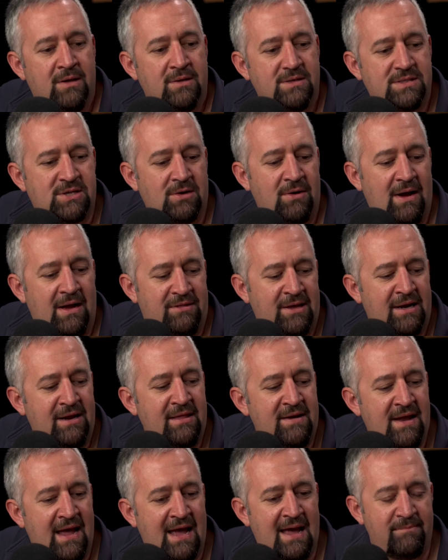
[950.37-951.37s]
So at the end
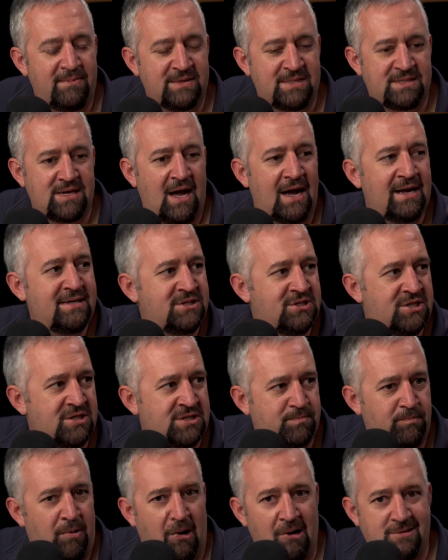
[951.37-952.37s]
of the day, besides
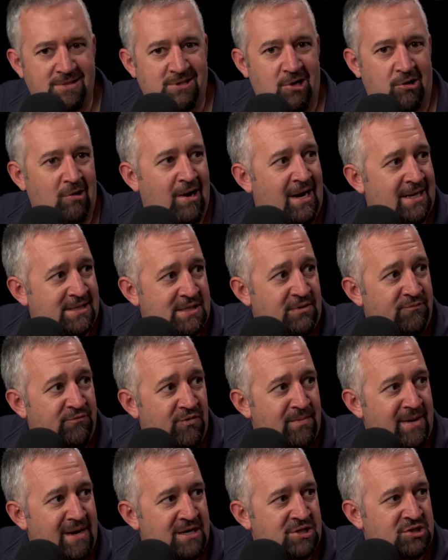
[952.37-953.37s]
just parts cross
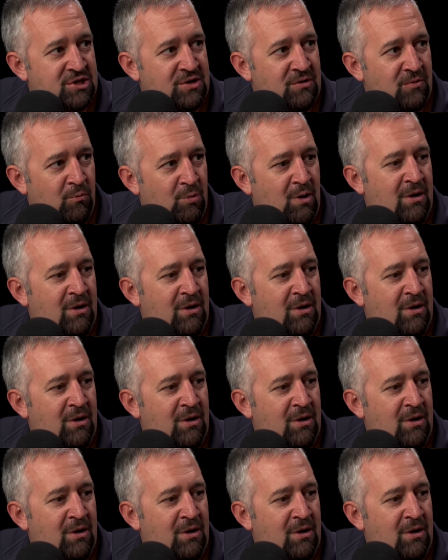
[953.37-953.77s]
information,